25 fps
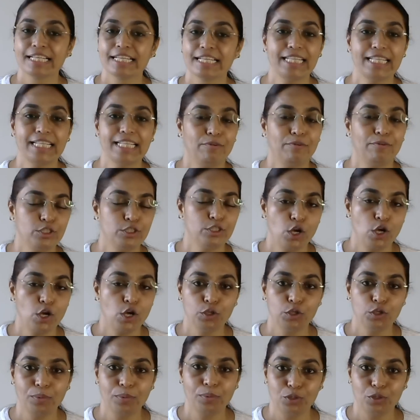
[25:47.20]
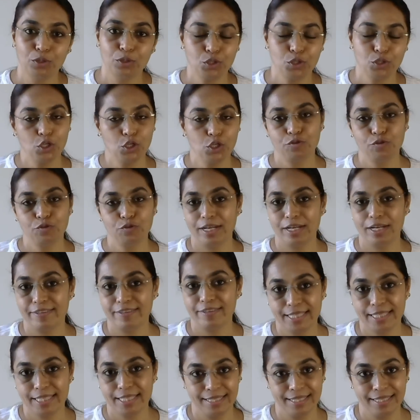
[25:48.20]
That was all about all 12
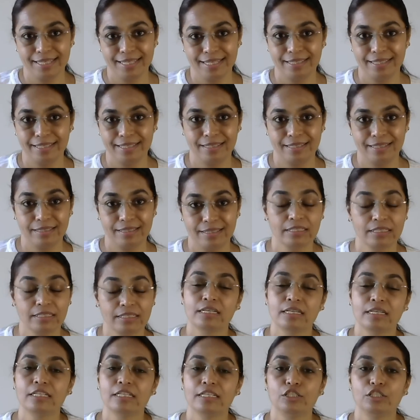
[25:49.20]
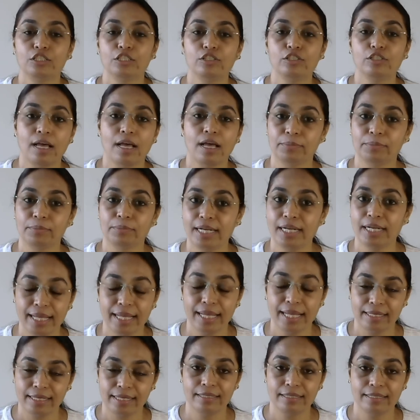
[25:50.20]
ascendants. To
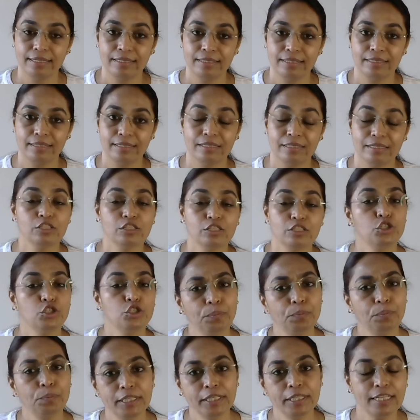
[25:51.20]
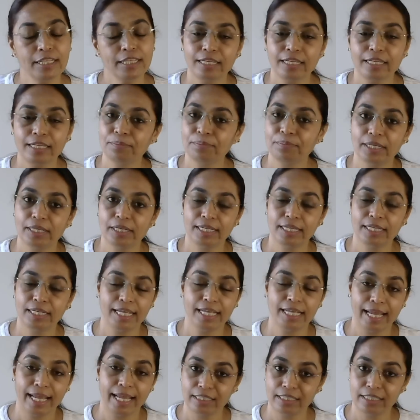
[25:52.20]
summarize, Jupiter in
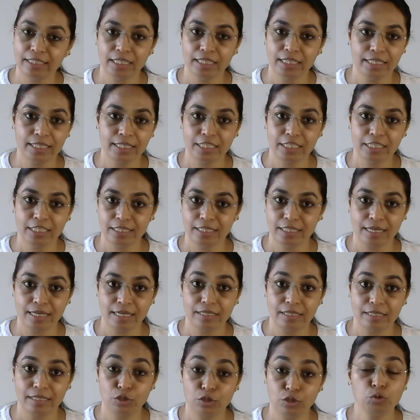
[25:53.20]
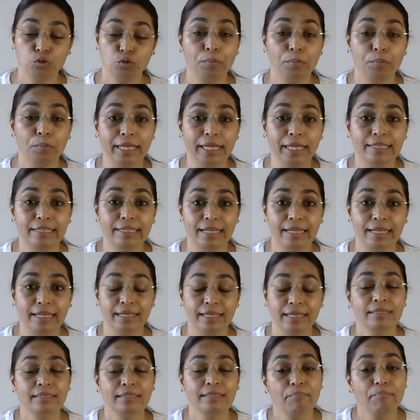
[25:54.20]
Bharani encourages us to
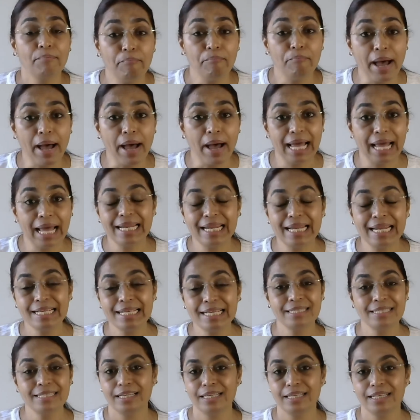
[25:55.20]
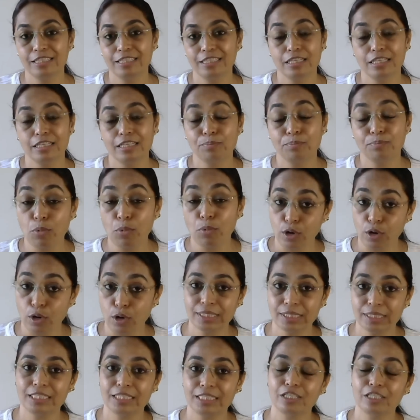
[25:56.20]
maintain balance in the
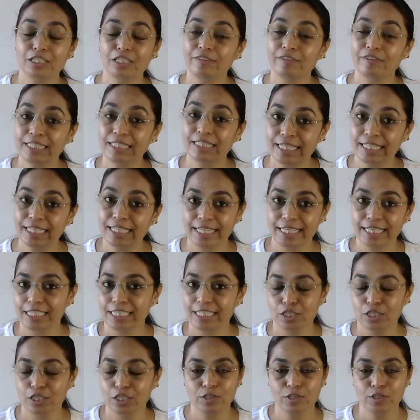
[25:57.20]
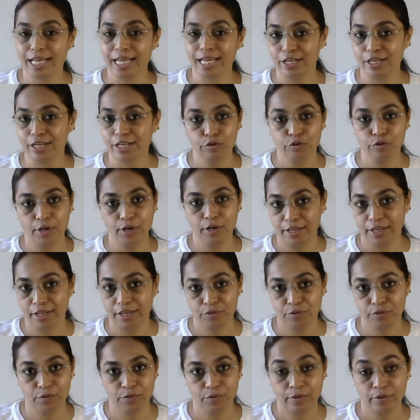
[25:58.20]
positive and the negative side of
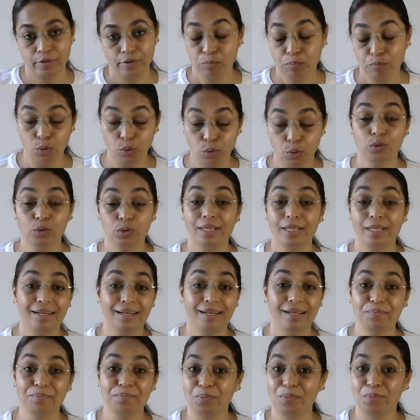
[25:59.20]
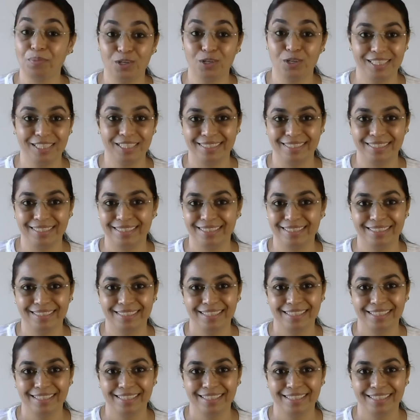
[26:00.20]
life. Both are important.